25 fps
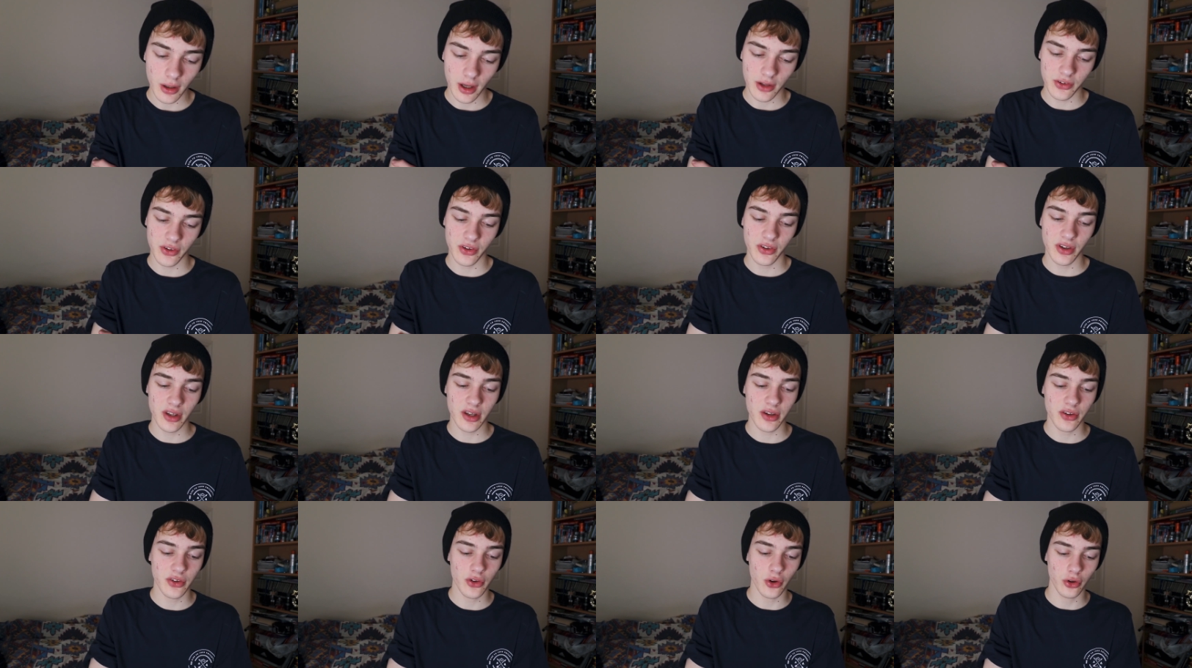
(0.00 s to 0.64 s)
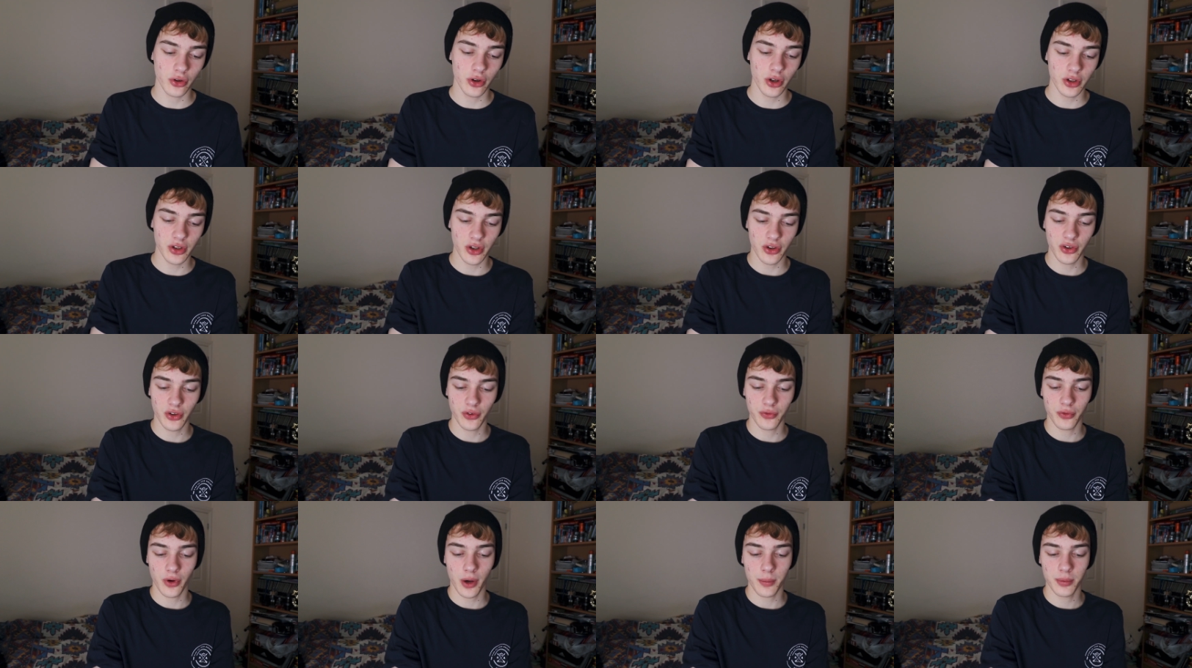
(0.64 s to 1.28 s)
As I said, it's got good use
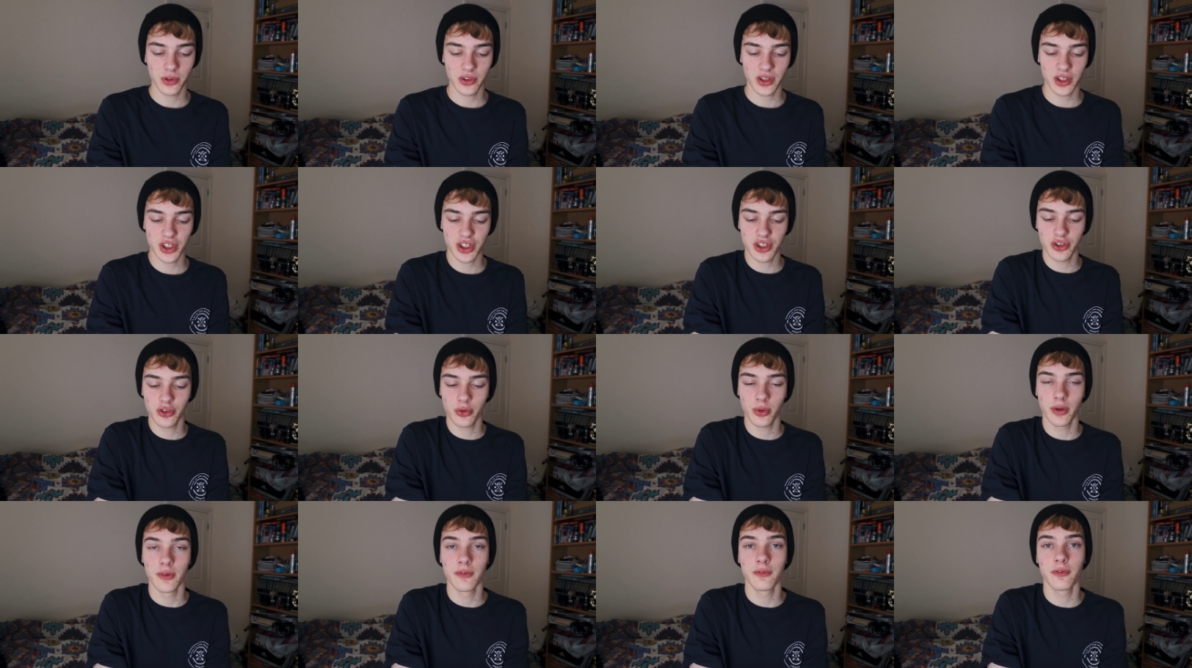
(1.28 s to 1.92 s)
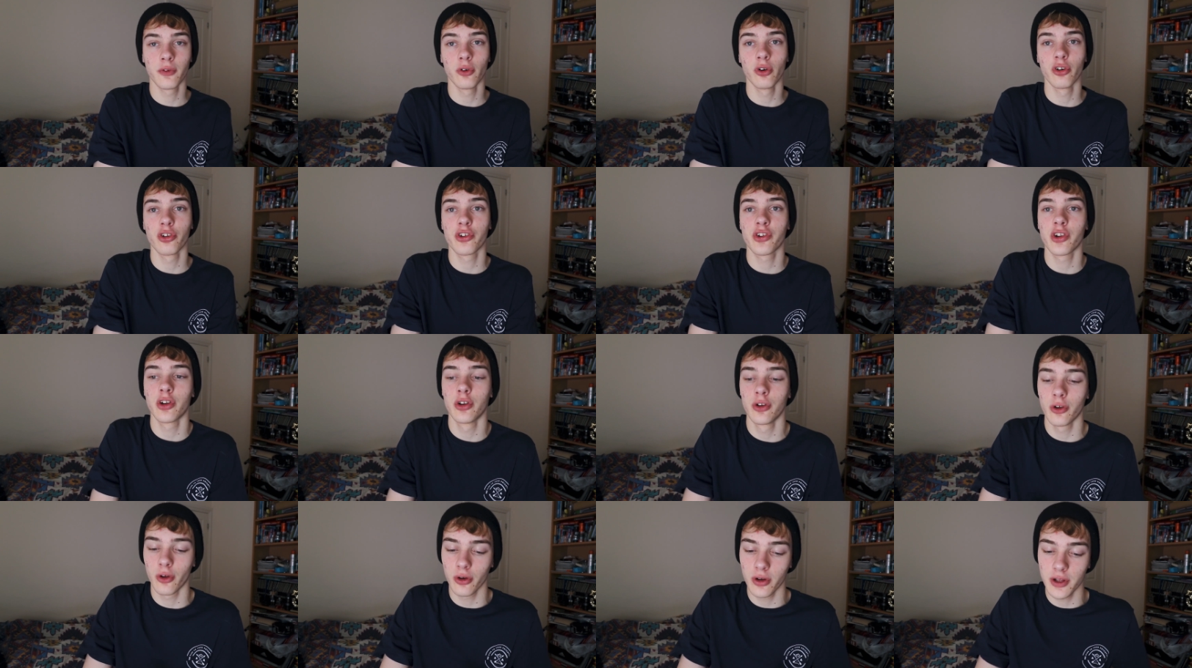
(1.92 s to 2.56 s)
of repetition to
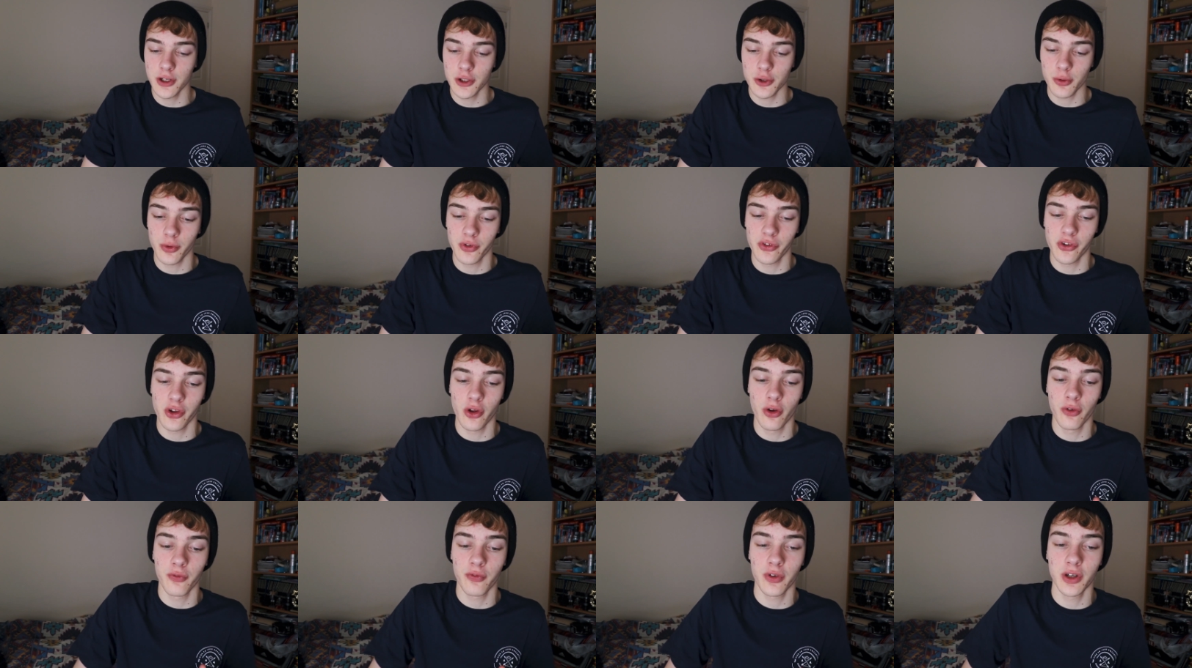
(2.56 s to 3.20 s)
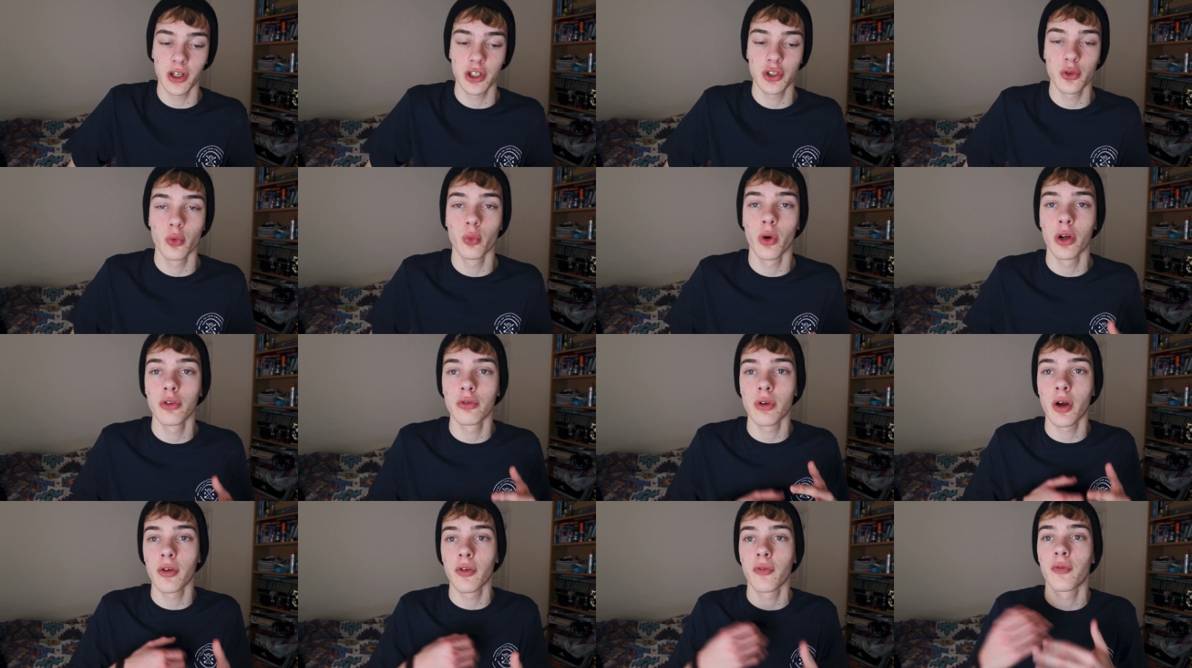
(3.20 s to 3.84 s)
enforce knowledge. Once you have finished
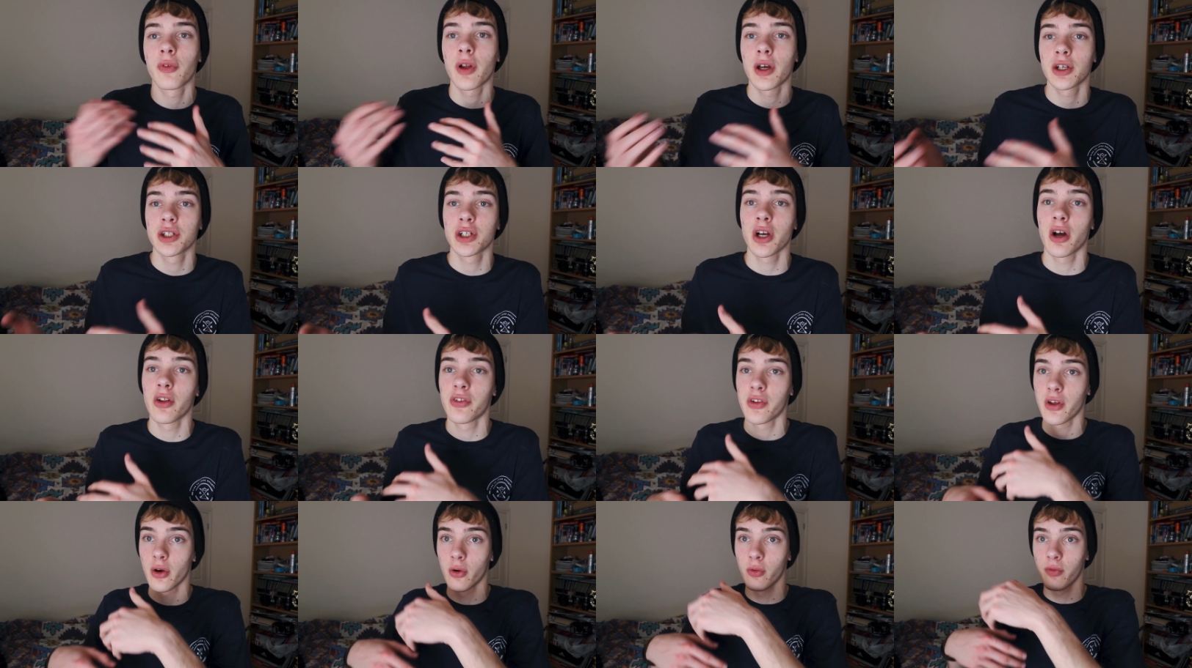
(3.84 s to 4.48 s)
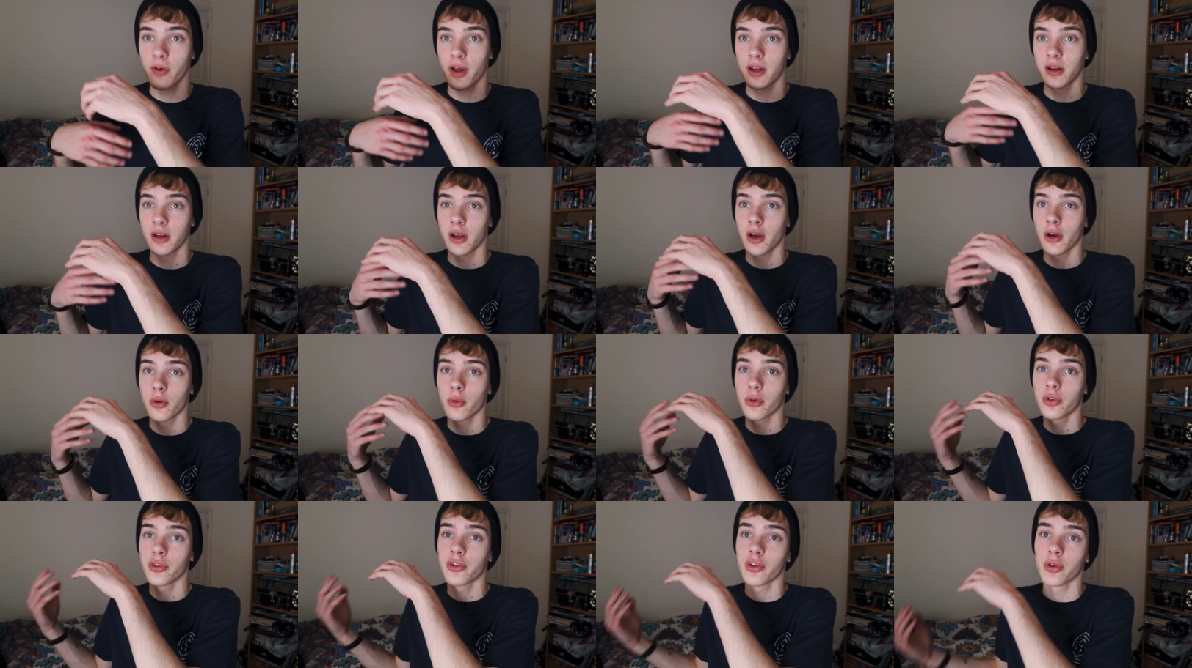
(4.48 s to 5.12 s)
one round of flashcards, it will then
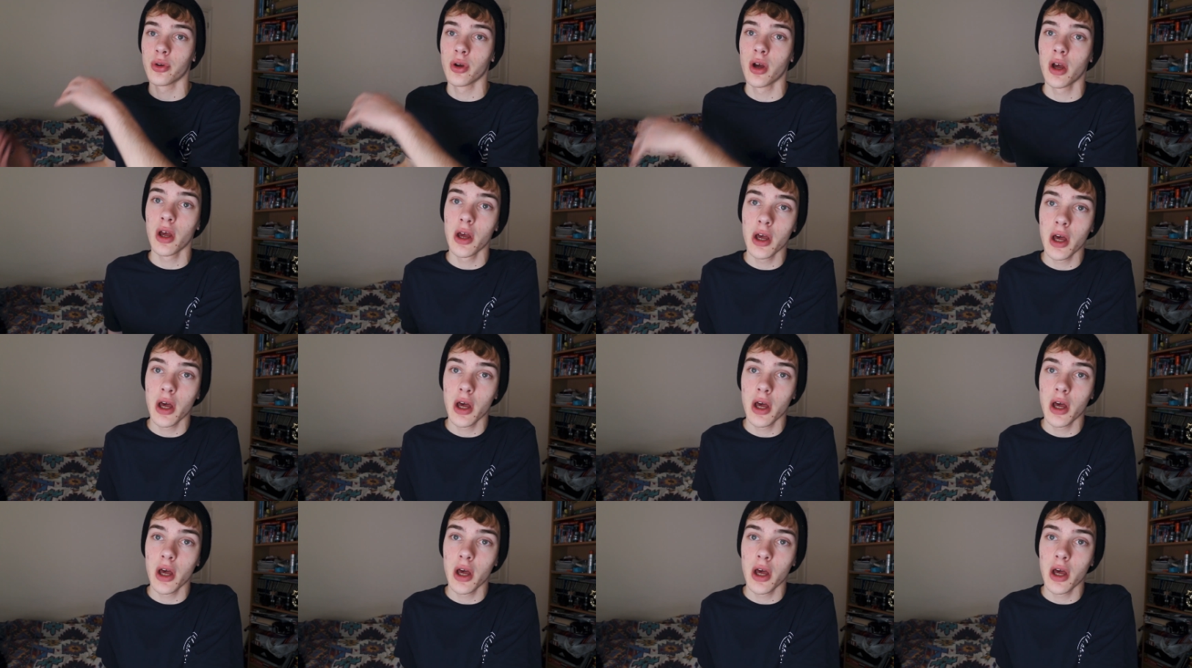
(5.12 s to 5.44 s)
go on to